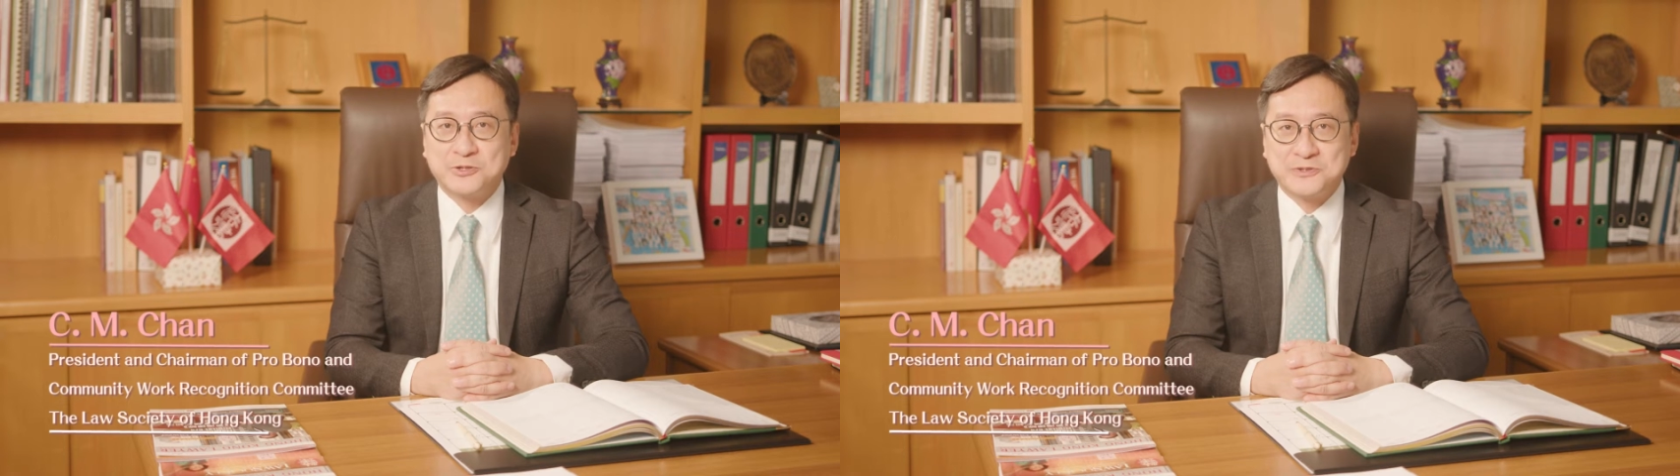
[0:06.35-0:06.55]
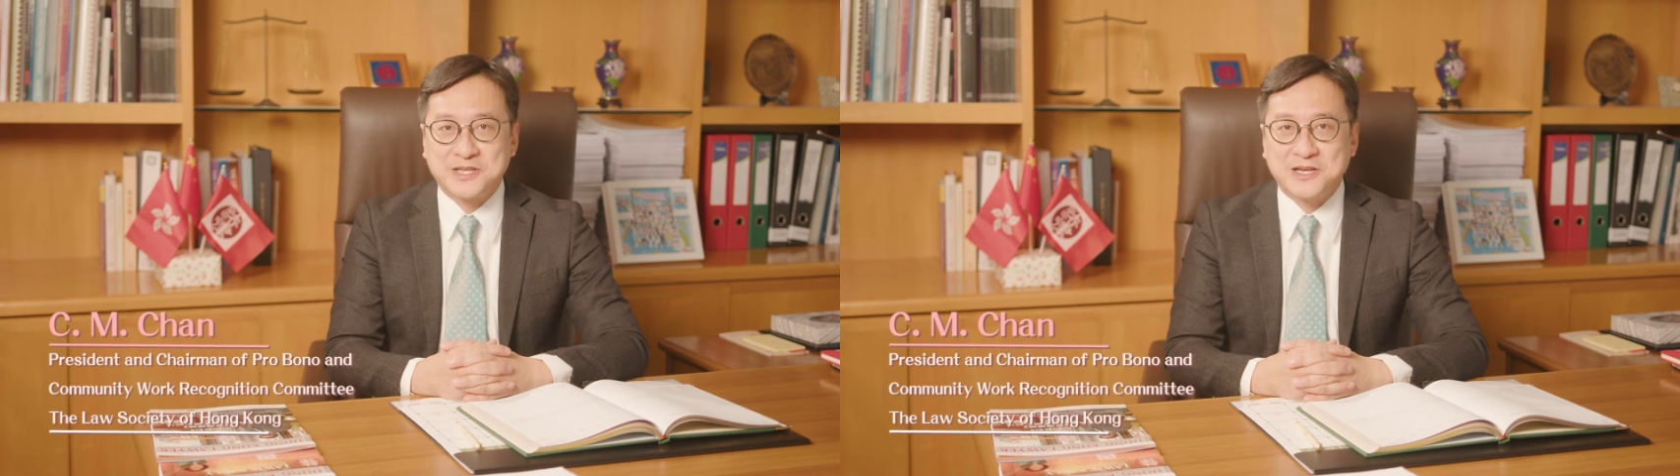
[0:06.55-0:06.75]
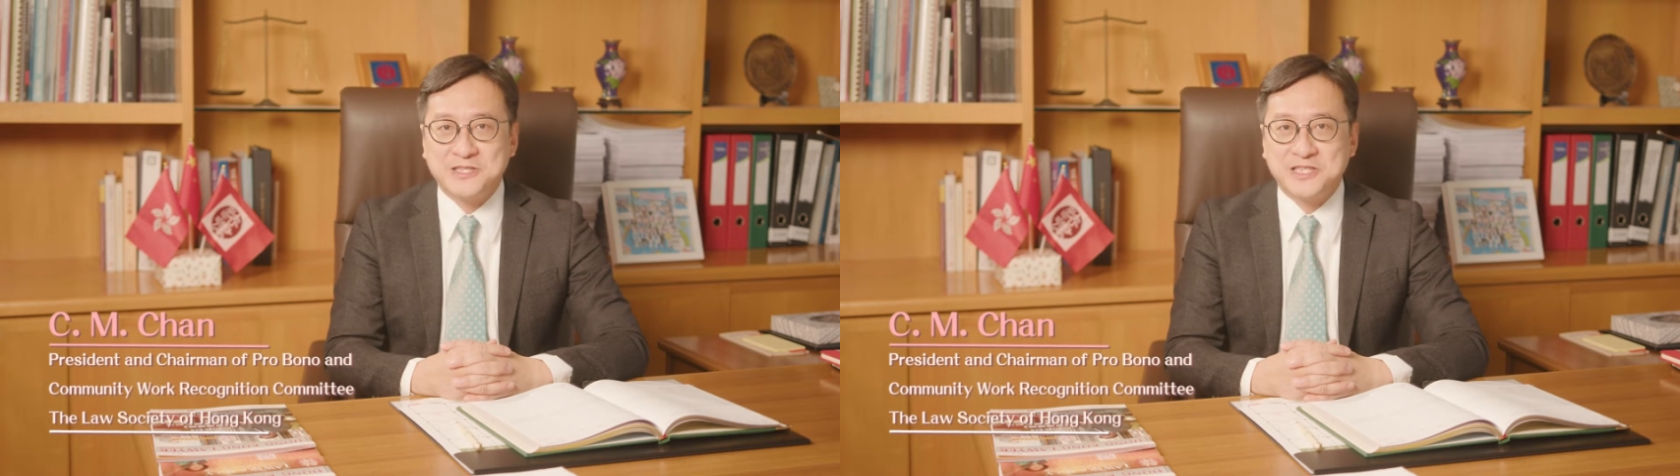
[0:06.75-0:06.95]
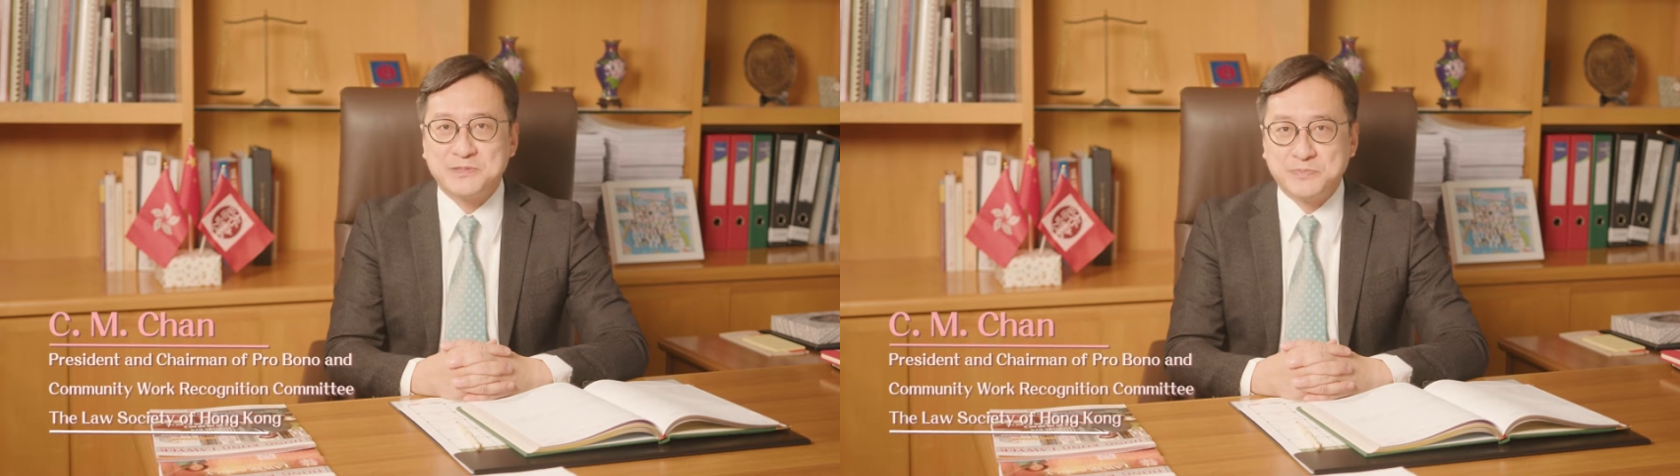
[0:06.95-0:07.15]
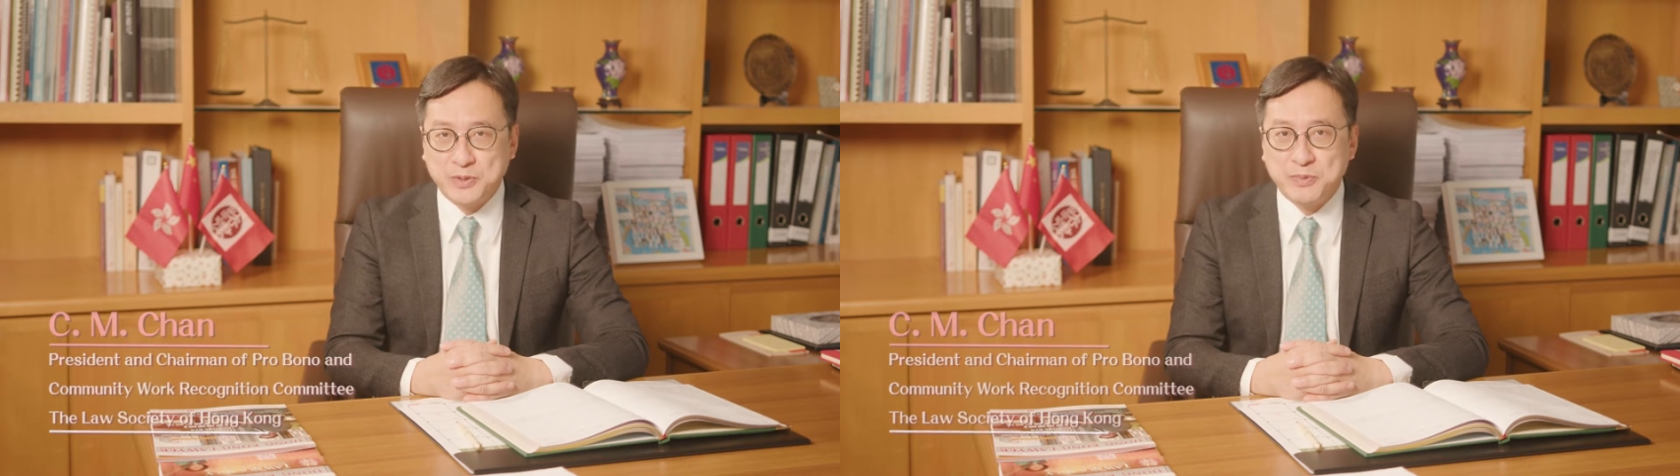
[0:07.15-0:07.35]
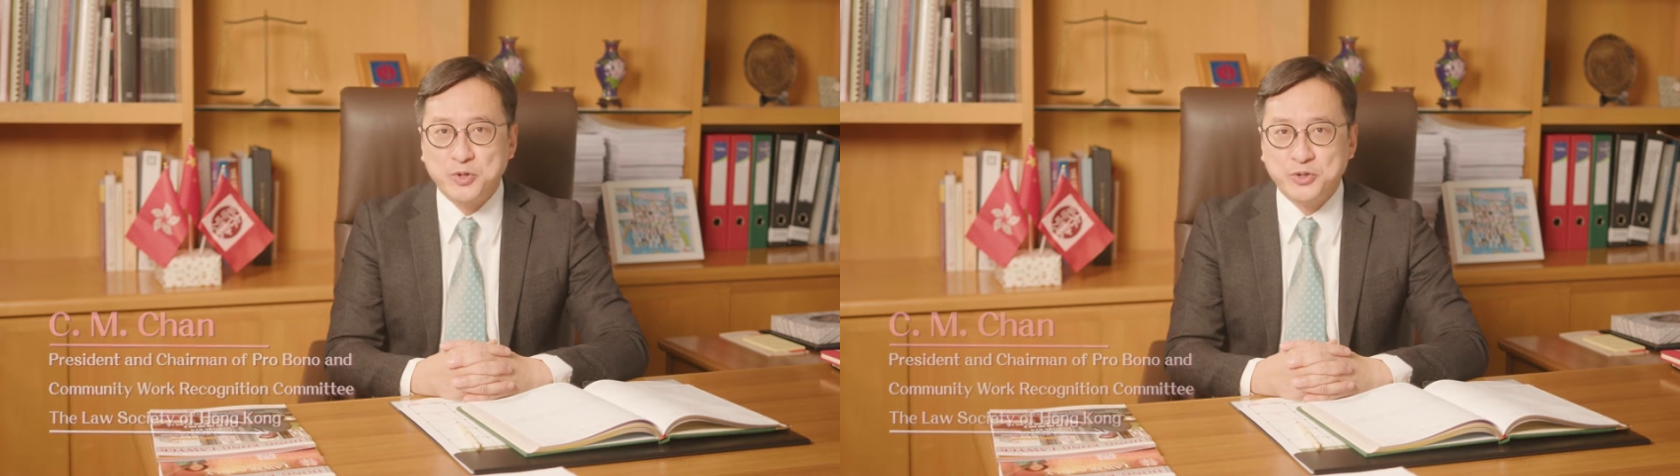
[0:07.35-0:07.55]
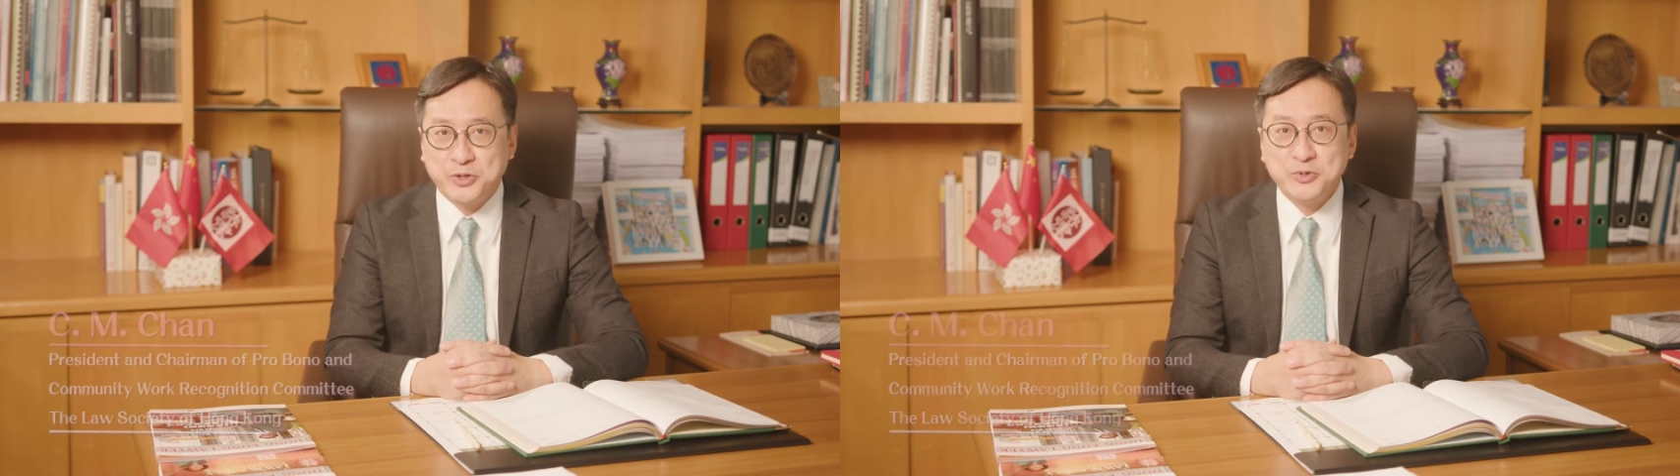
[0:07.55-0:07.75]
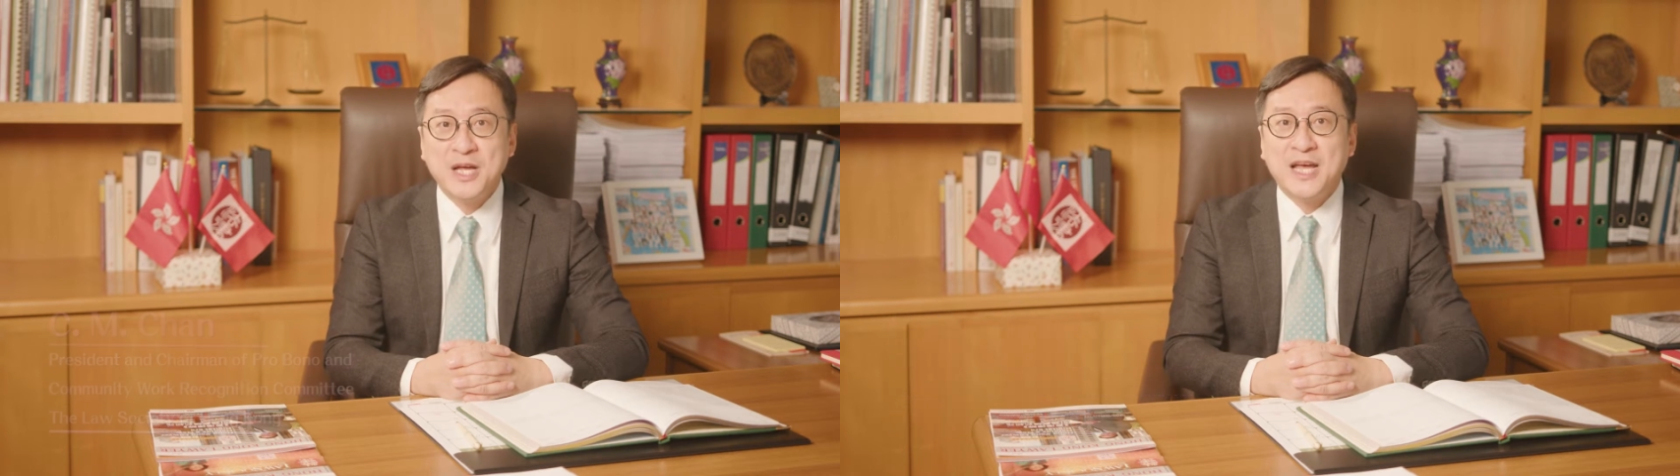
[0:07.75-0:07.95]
Society's Pro Bono